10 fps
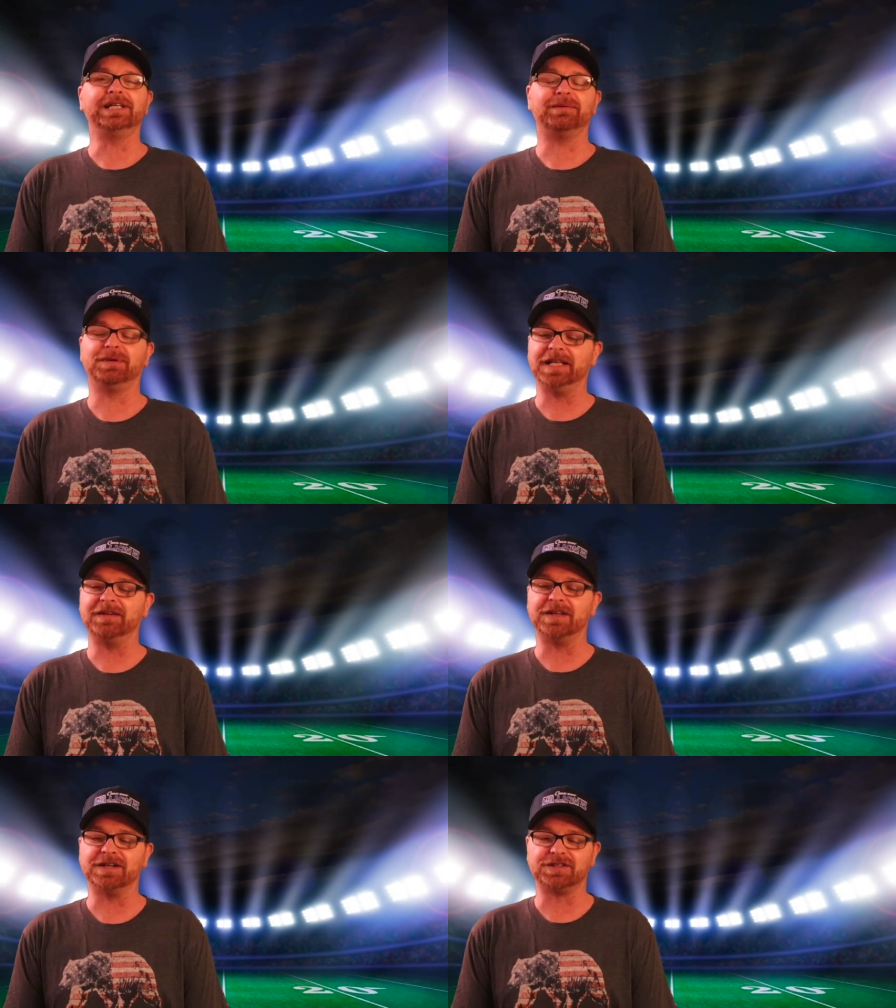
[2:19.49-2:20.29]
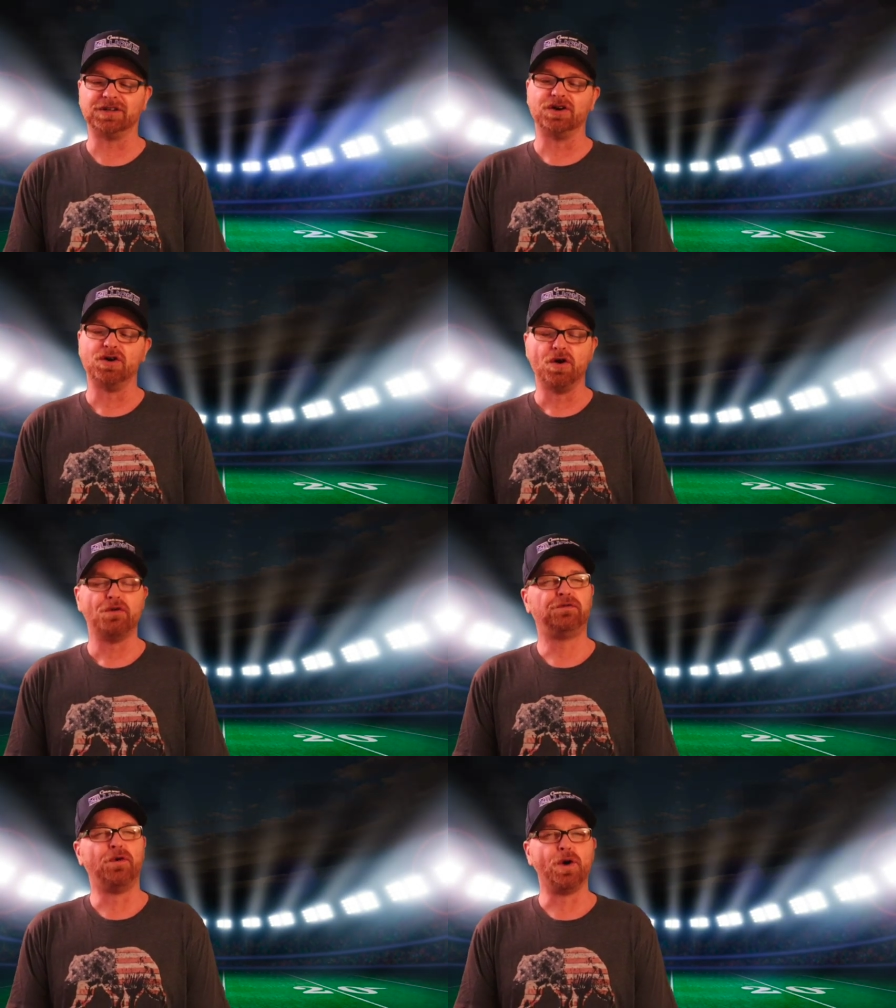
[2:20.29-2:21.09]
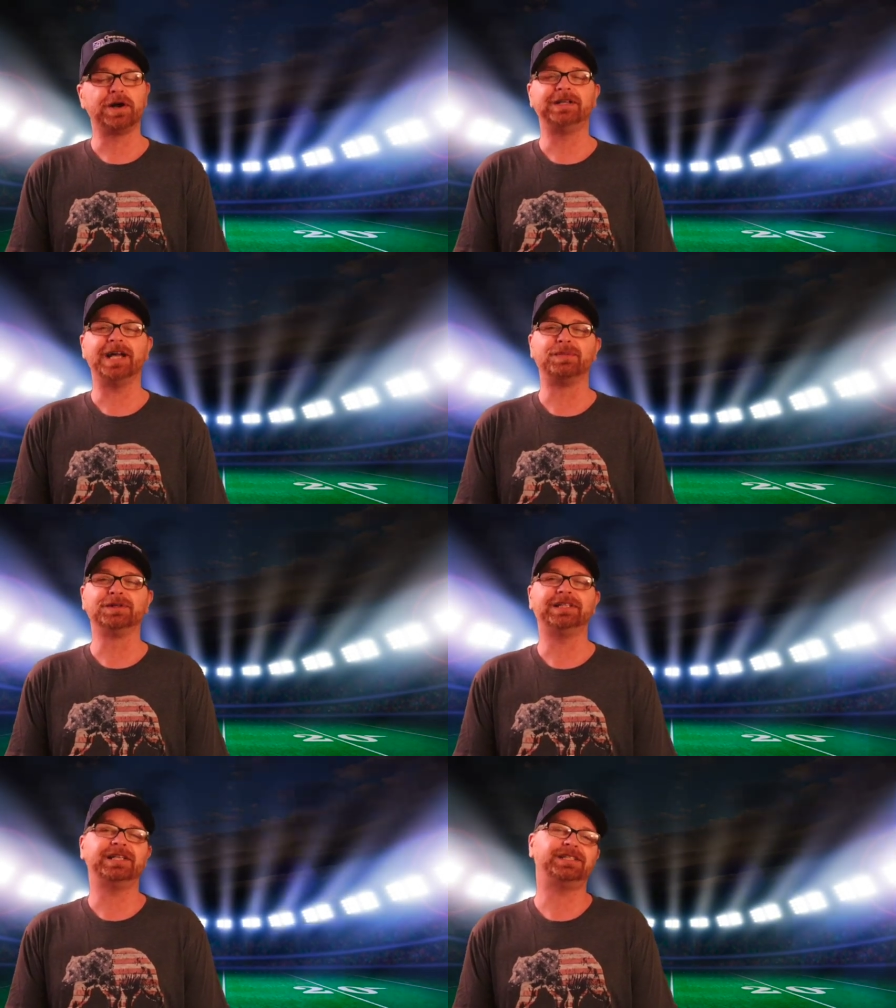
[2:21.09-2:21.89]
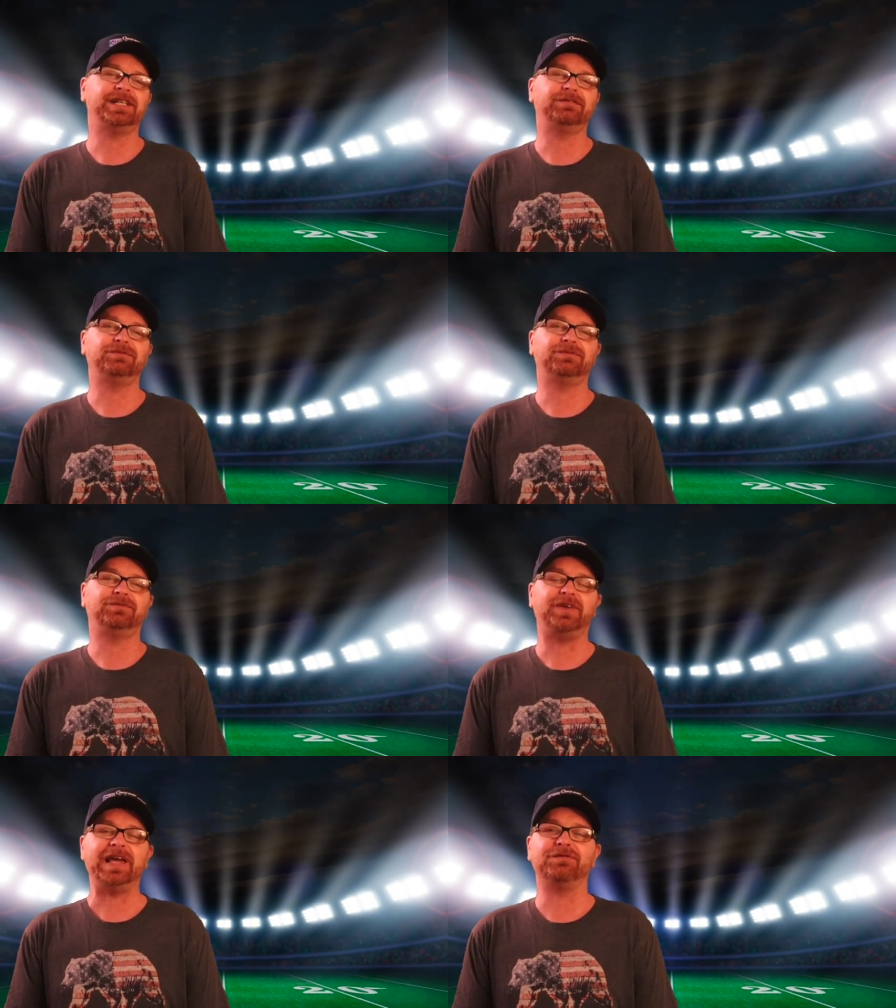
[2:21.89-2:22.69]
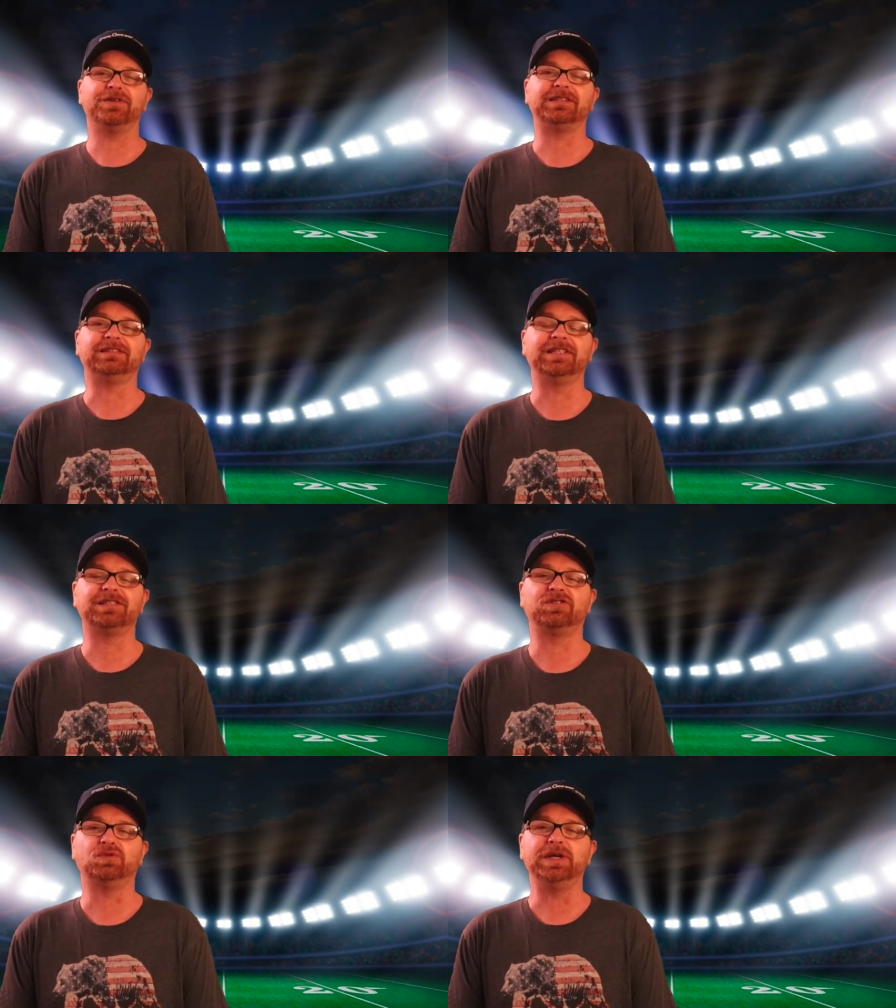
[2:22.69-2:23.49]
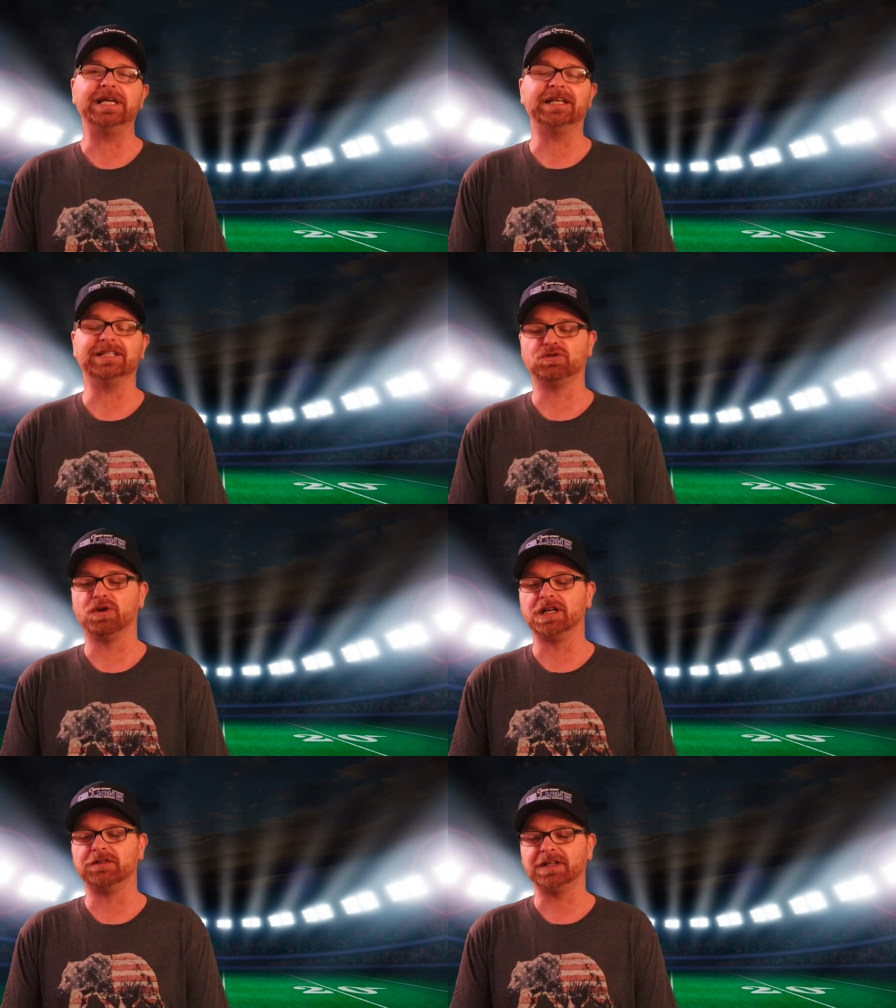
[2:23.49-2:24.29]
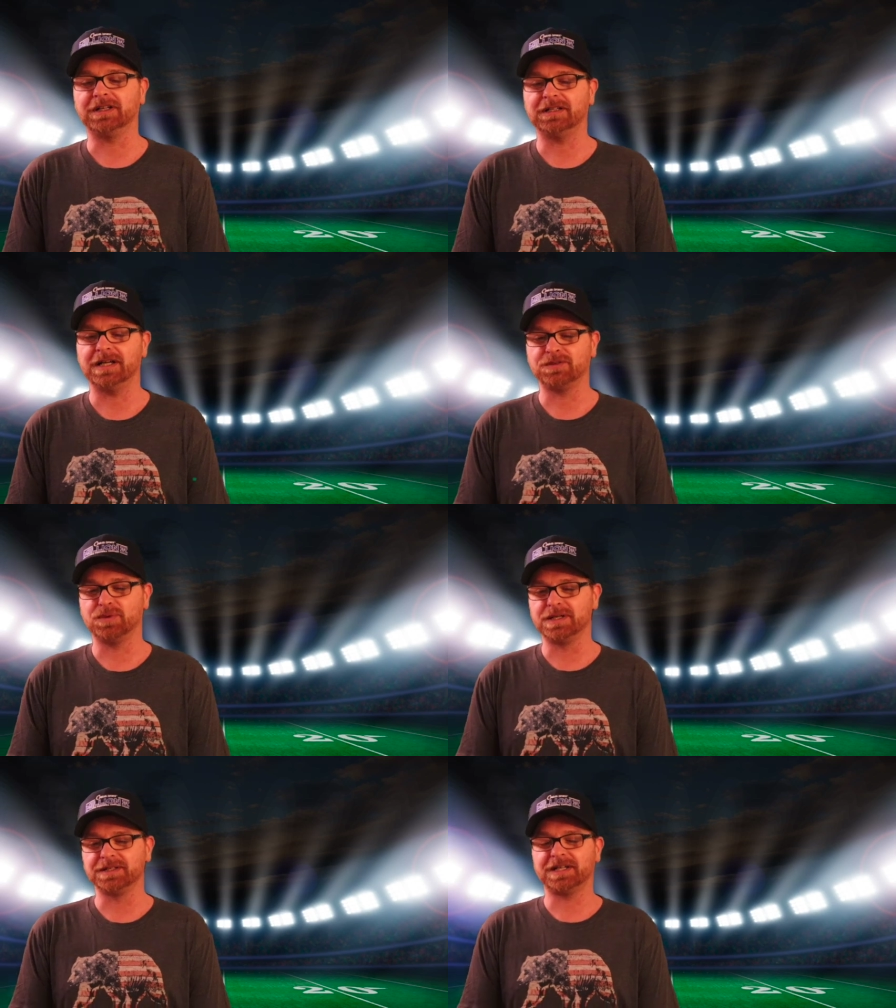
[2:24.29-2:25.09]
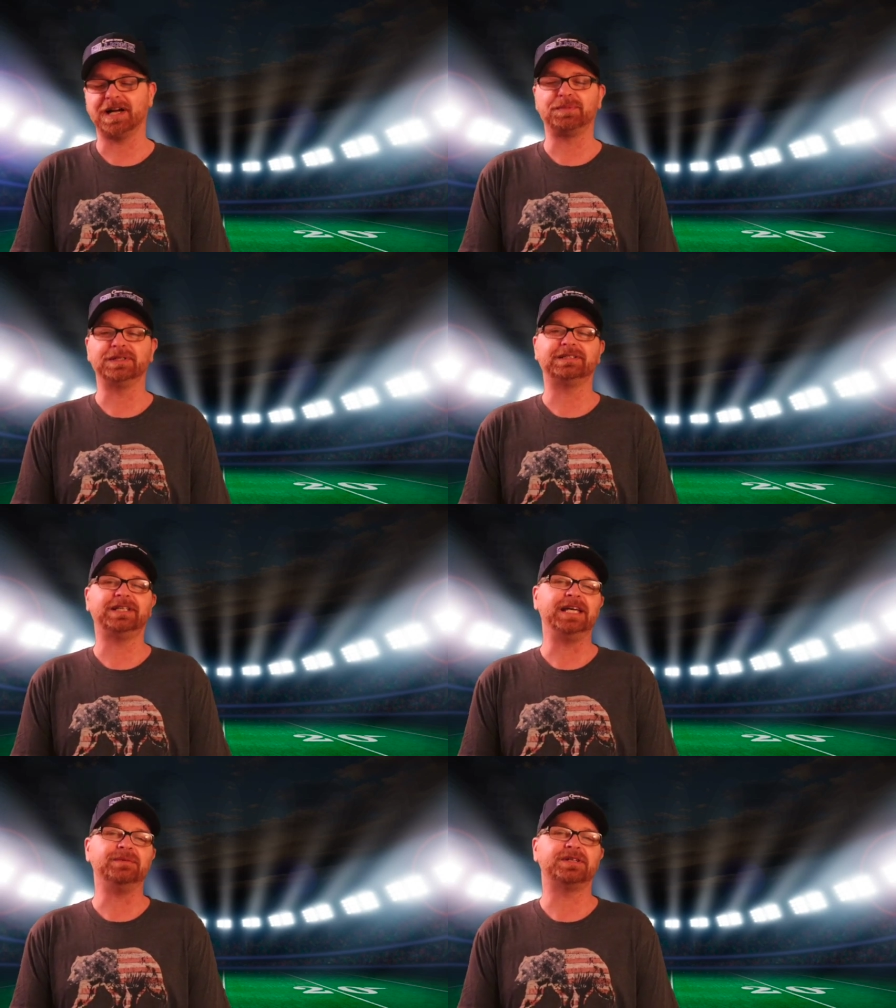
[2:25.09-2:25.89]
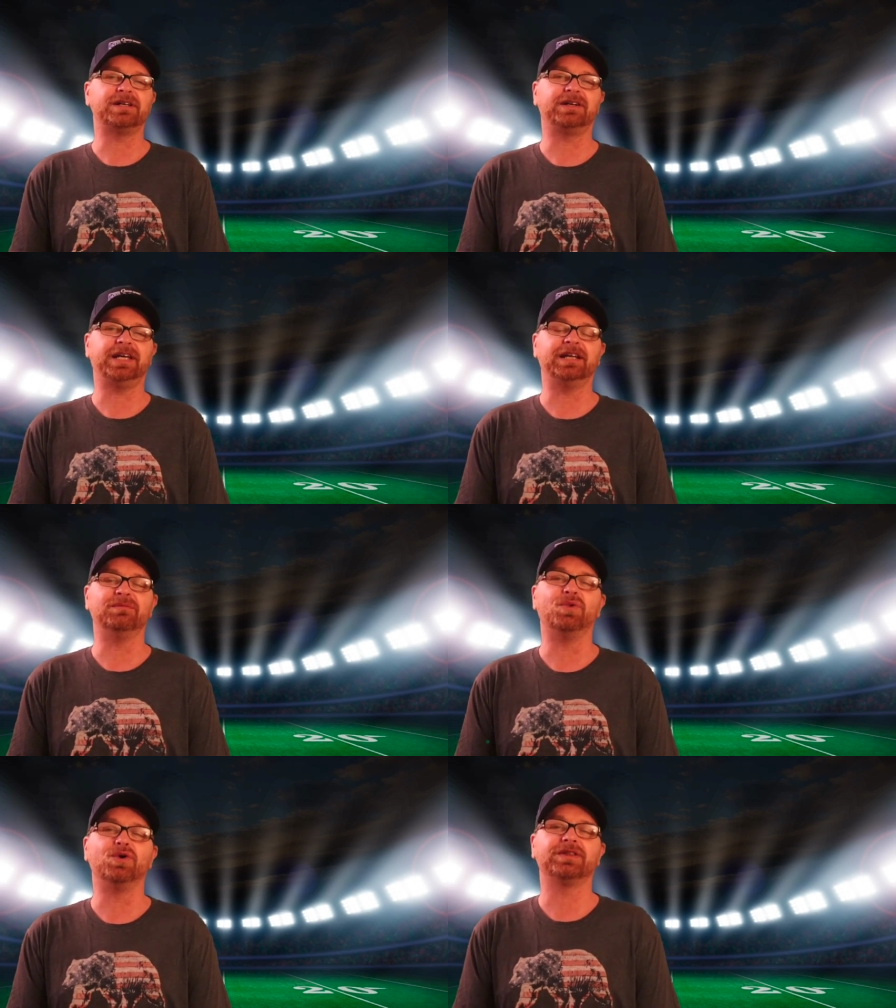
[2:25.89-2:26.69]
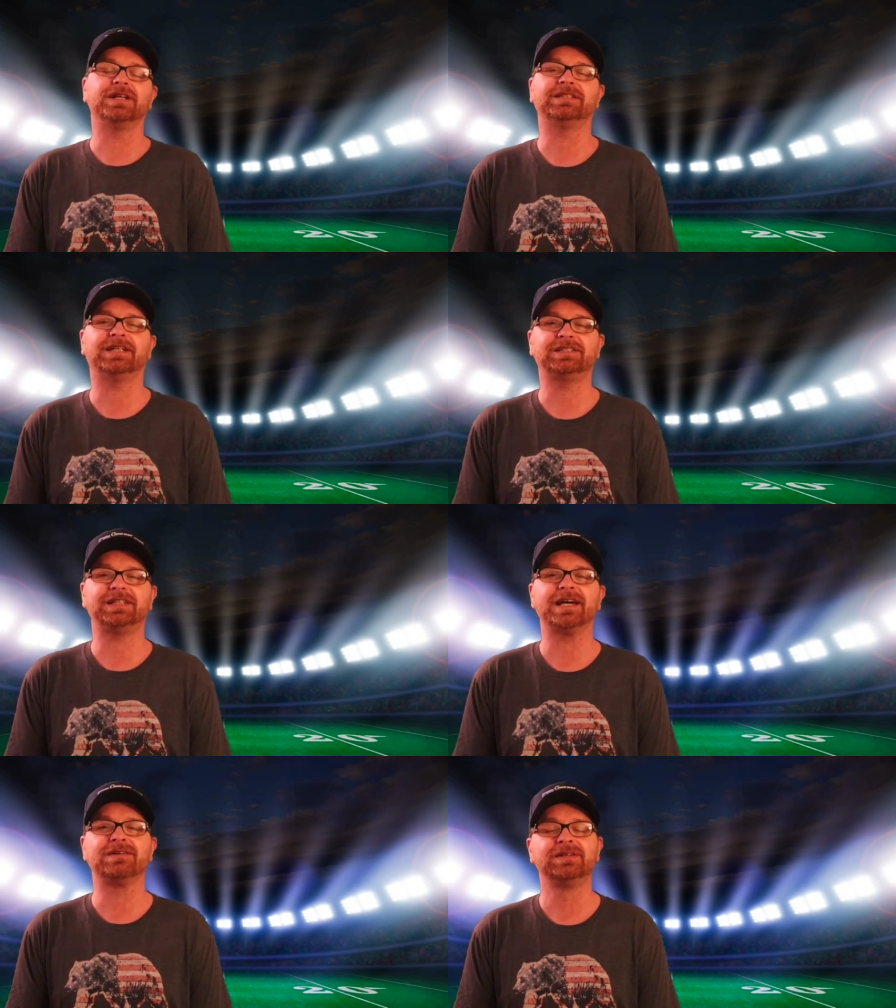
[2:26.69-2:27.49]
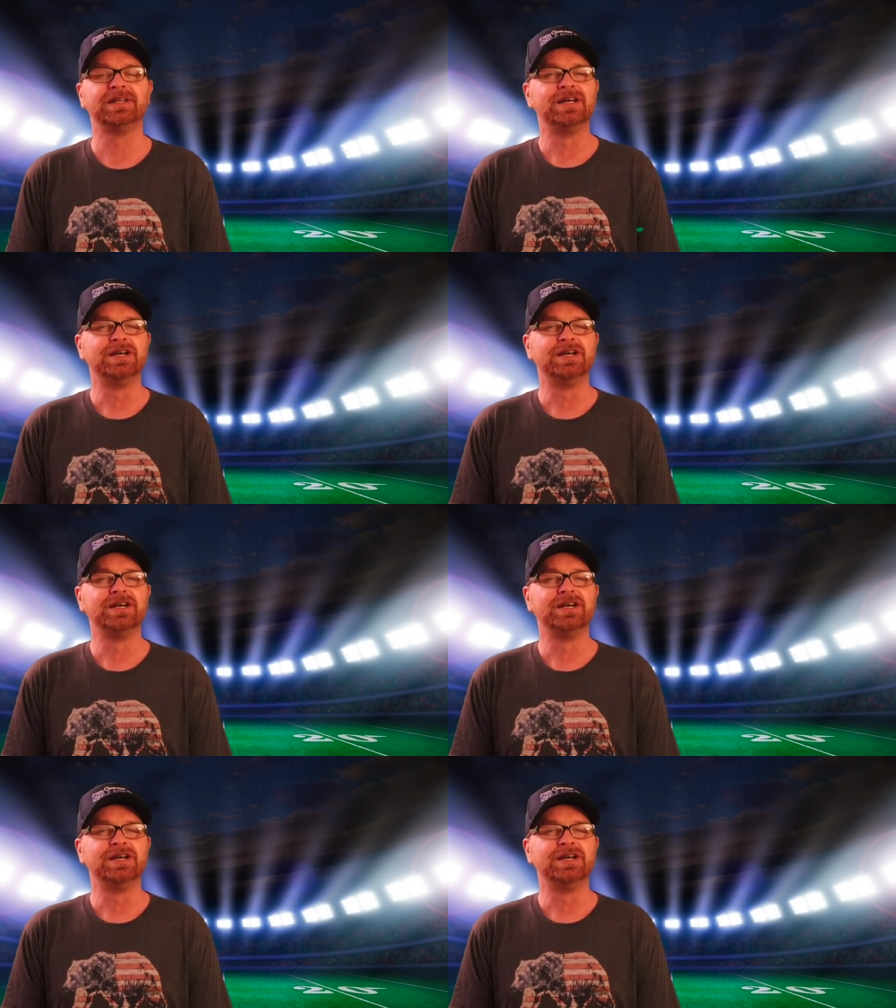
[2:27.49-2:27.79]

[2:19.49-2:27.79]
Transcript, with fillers: I believe there's four double digit favorites this week as well of a, as well as a couple of teams that are getting more than a touchdown.